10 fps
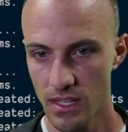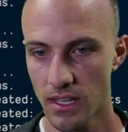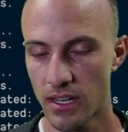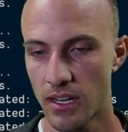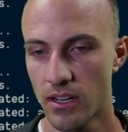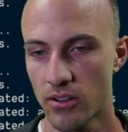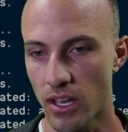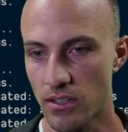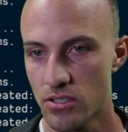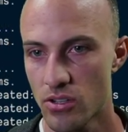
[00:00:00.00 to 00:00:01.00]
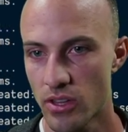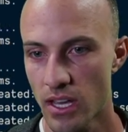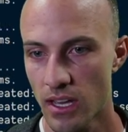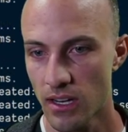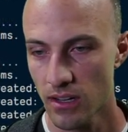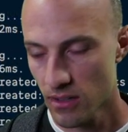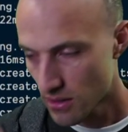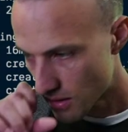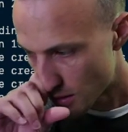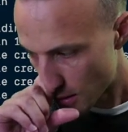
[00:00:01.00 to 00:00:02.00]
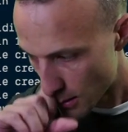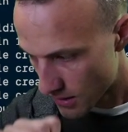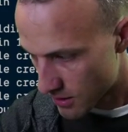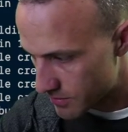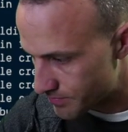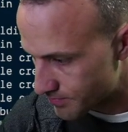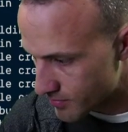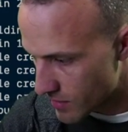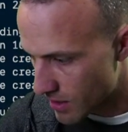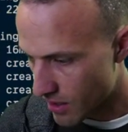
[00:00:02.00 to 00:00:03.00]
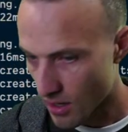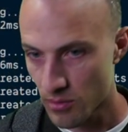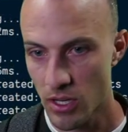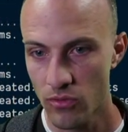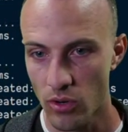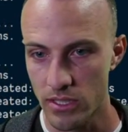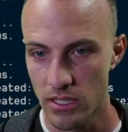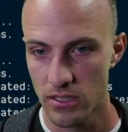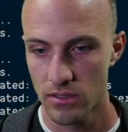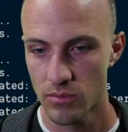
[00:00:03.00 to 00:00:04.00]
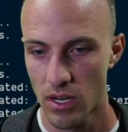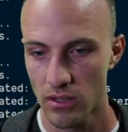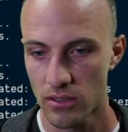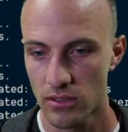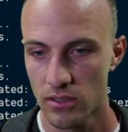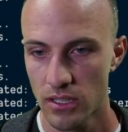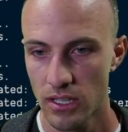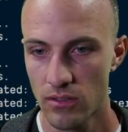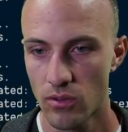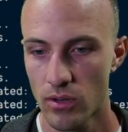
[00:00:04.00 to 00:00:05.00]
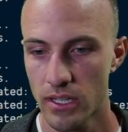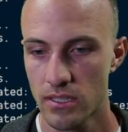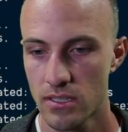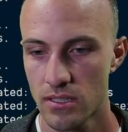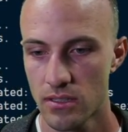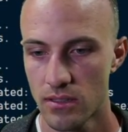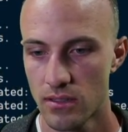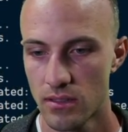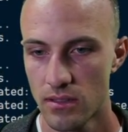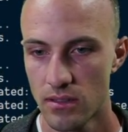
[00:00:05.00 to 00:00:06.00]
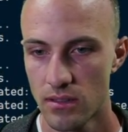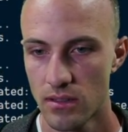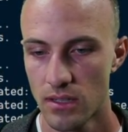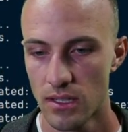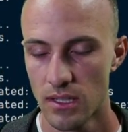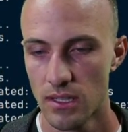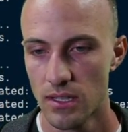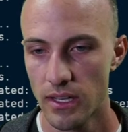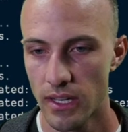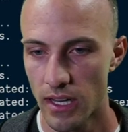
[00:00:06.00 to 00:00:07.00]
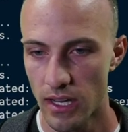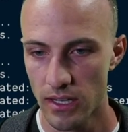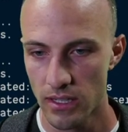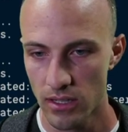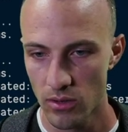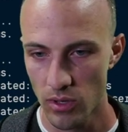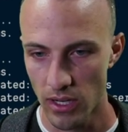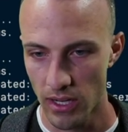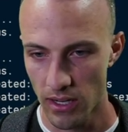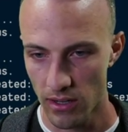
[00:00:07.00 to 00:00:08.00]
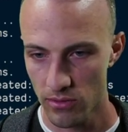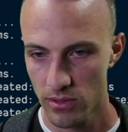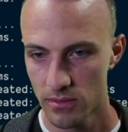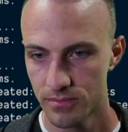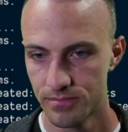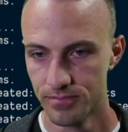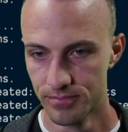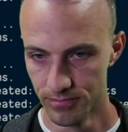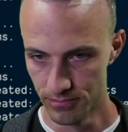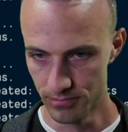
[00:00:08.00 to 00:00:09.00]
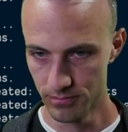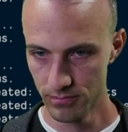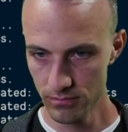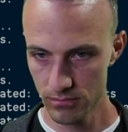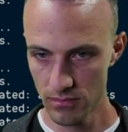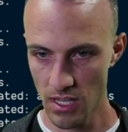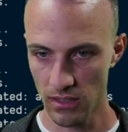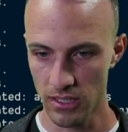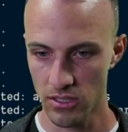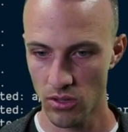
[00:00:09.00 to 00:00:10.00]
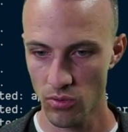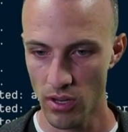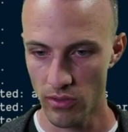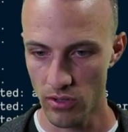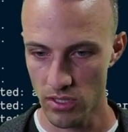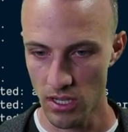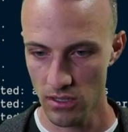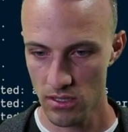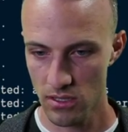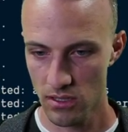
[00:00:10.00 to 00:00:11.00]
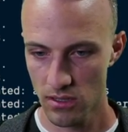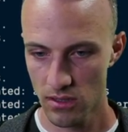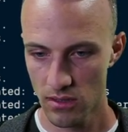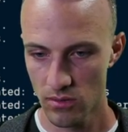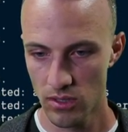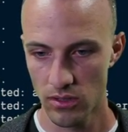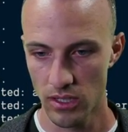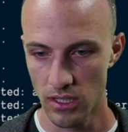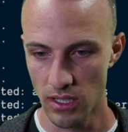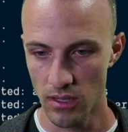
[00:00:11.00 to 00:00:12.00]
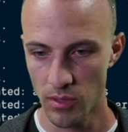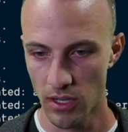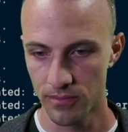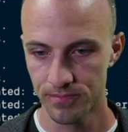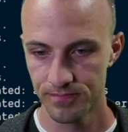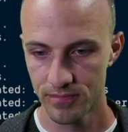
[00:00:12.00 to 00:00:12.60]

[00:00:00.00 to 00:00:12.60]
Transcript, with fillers: Uh, okay, so then um, invoices, model, invoice, and here we're going to have at least three of those things. Don't need the email.